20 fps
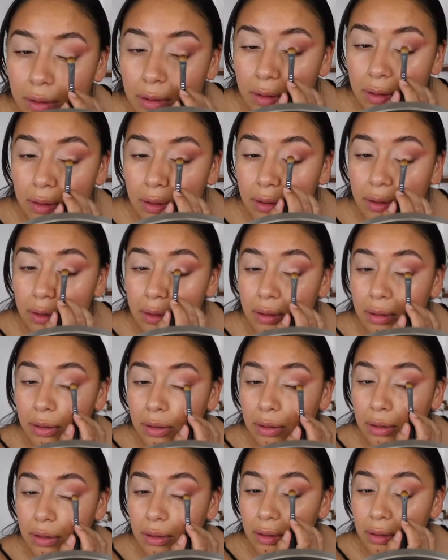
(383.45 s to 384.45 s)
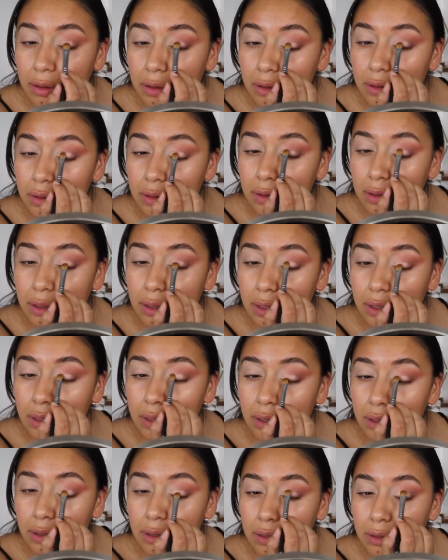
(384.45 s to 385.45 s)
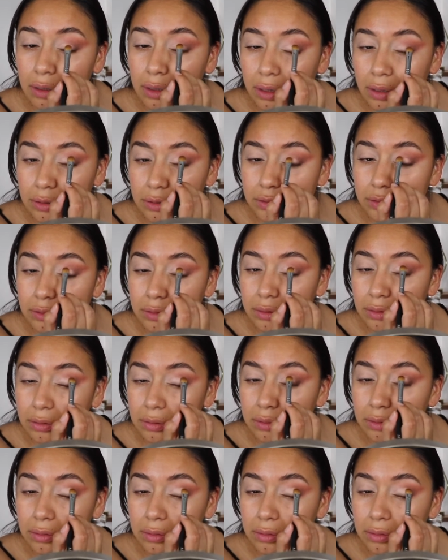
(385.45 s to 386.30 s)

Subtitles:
And because I already formed like a shape